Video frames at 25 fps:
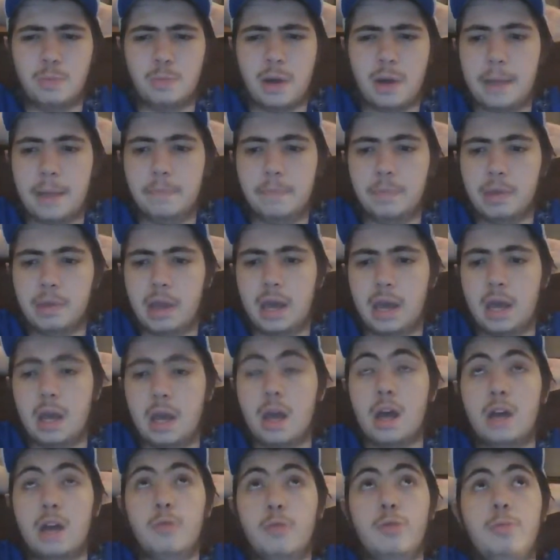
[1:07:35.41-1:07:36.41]
but
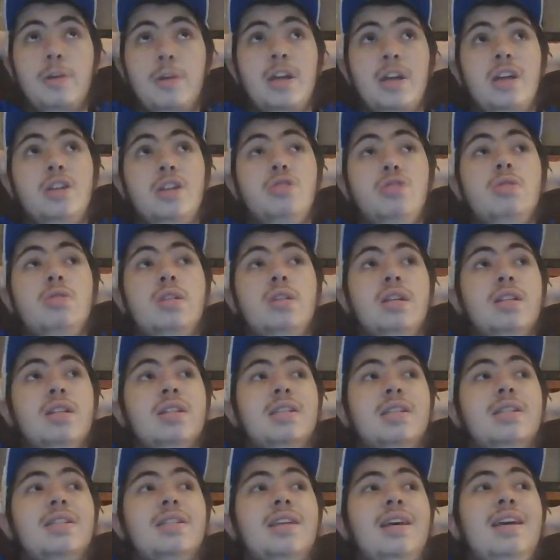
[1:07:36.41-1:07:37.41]
it would be interesting to
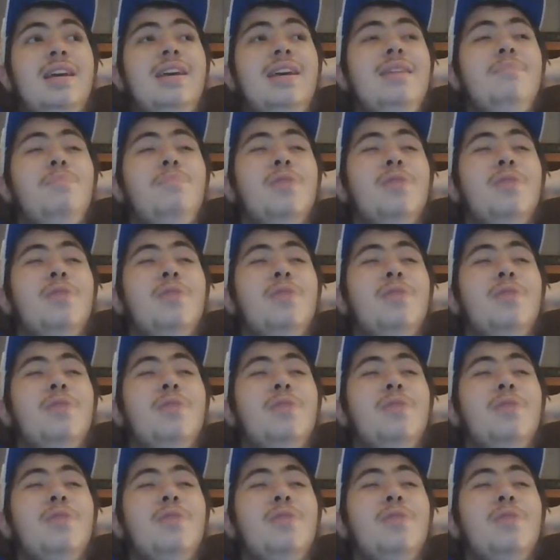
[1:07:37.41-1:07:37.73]
see.